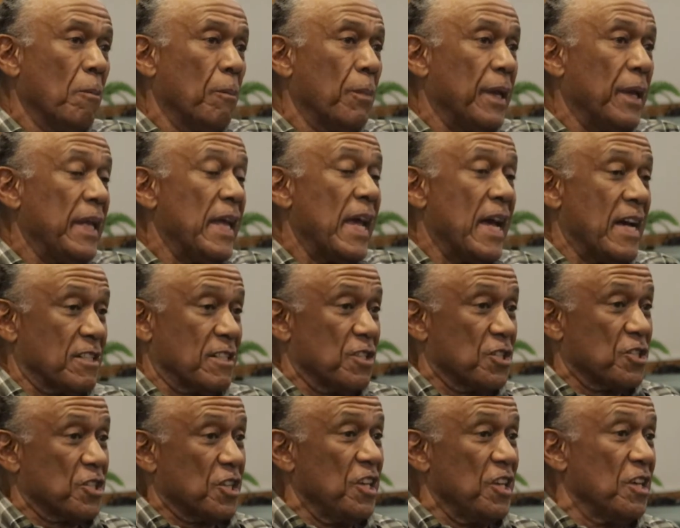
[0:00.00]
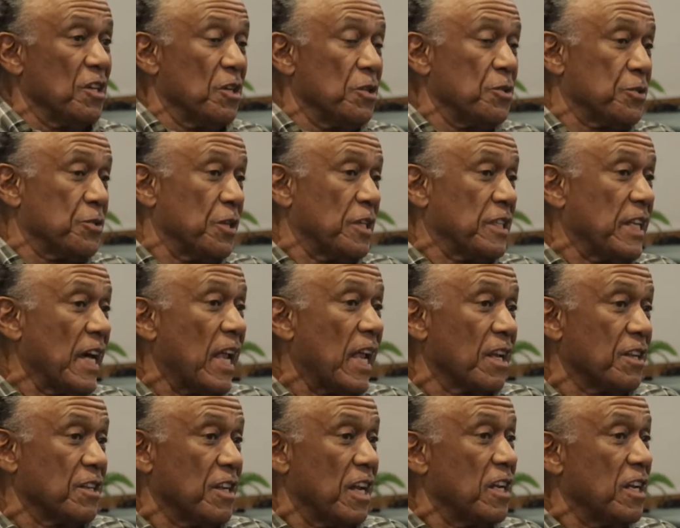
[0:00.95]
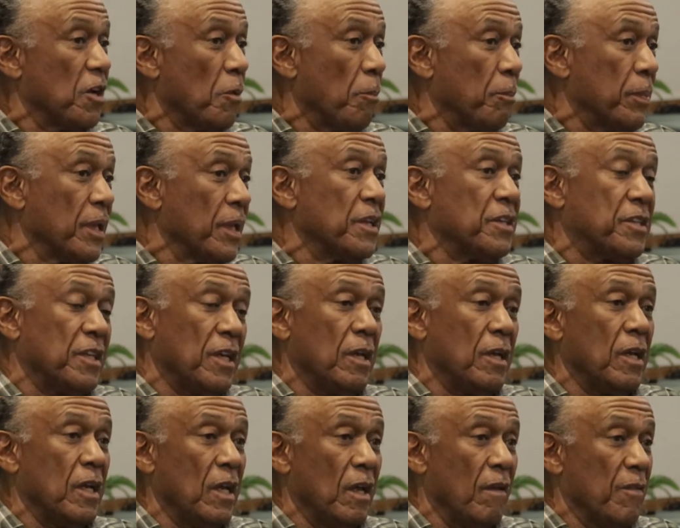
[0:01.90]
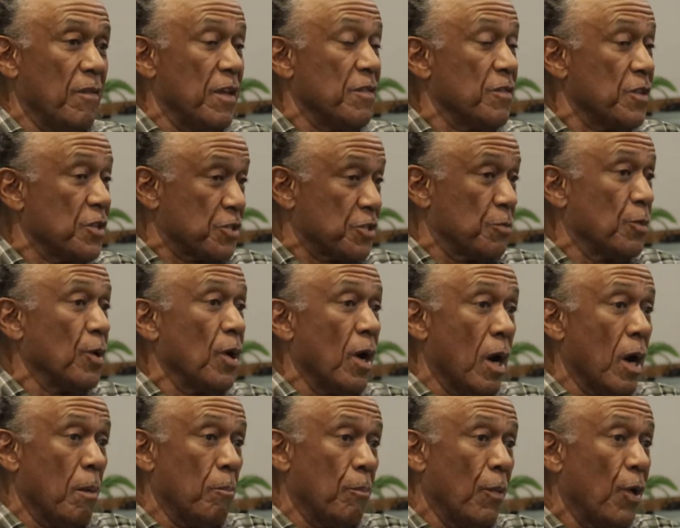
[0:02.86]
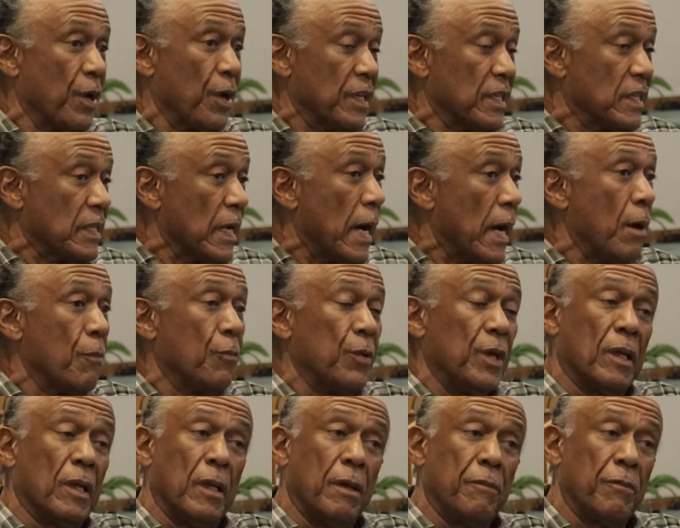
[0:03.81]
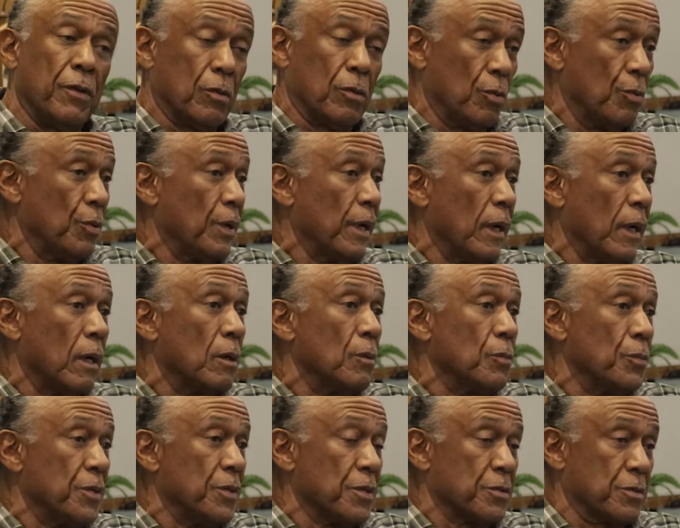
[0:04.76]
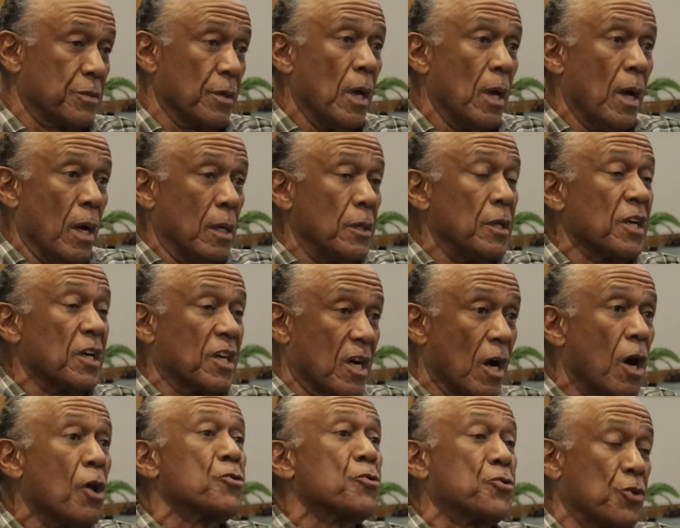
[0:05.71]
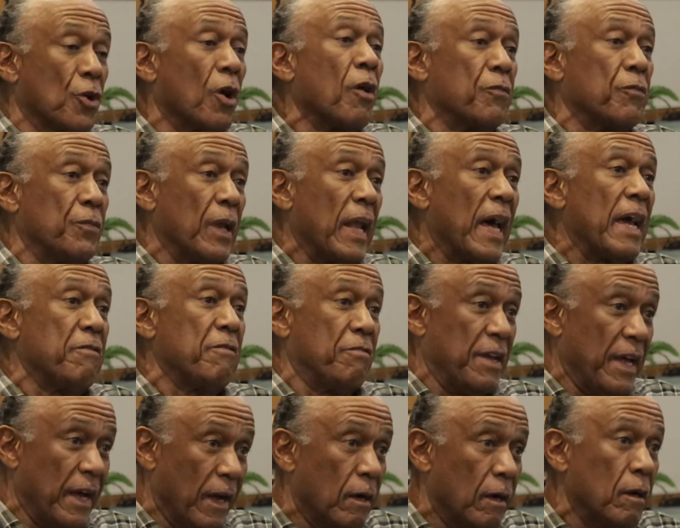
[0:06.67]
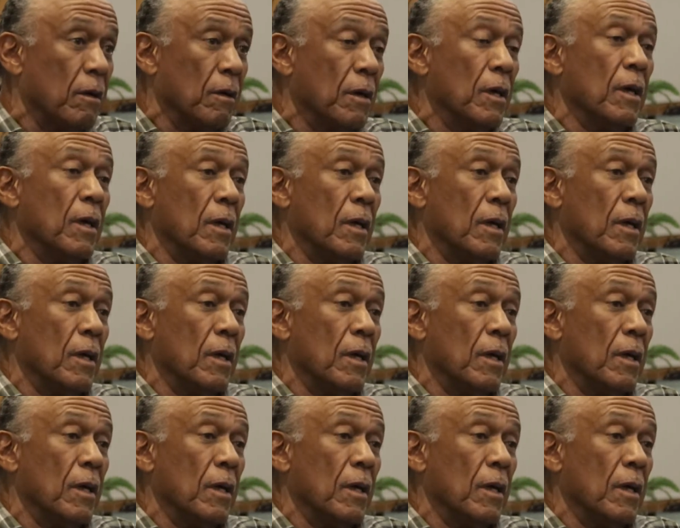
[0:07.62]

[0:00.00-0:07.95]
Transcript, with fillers: But he has the skills, the talent, and the ability in this uh, modern time we are living through now, with this, the culture of life now,